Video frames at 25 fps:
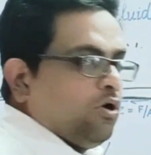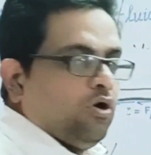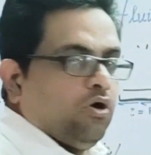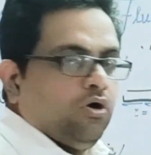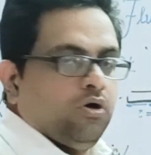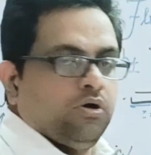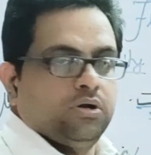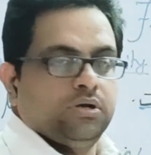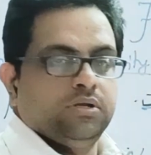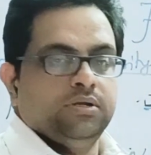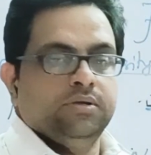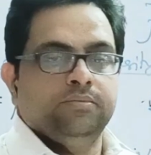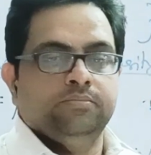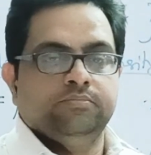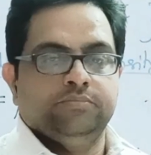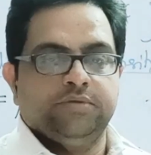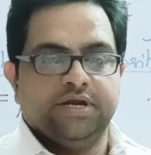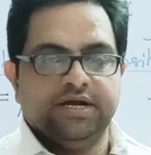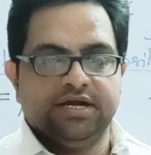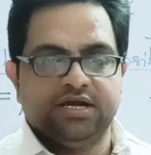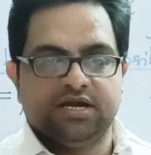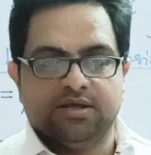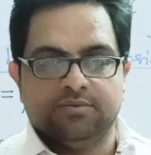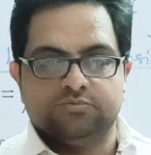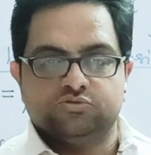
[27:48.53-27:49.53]
or
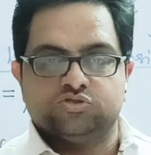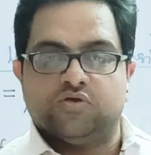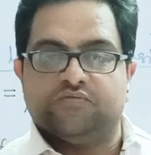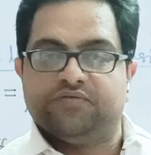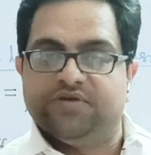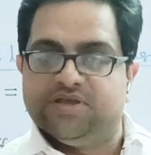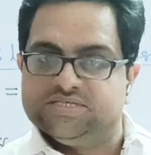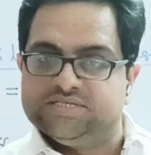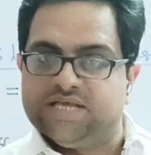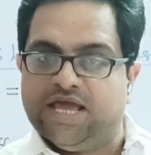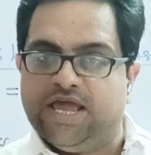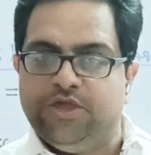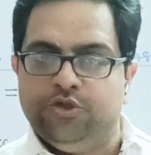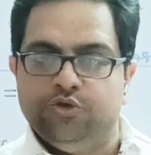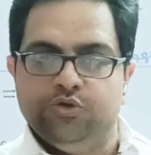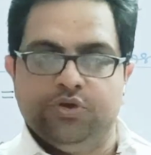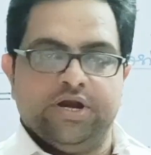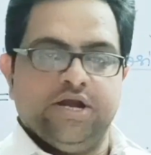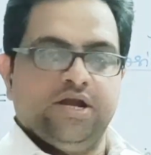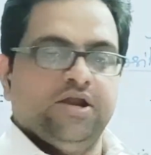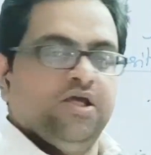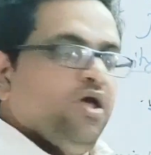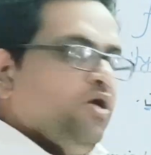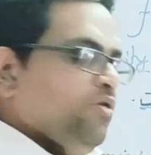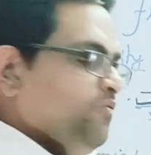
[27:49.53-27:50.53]
in terms of SI
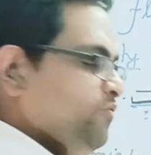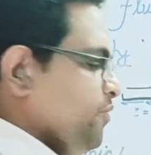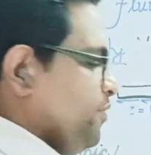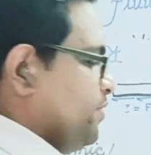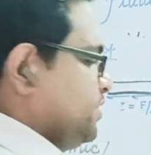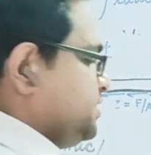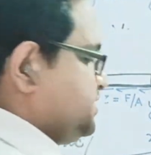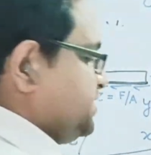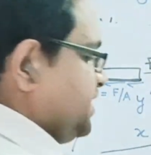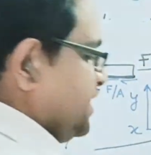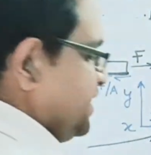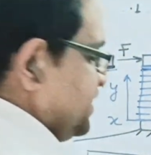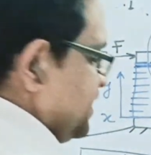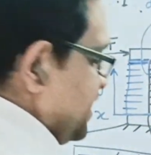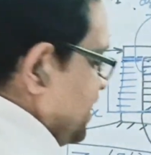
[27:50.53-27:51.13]
unit, we will say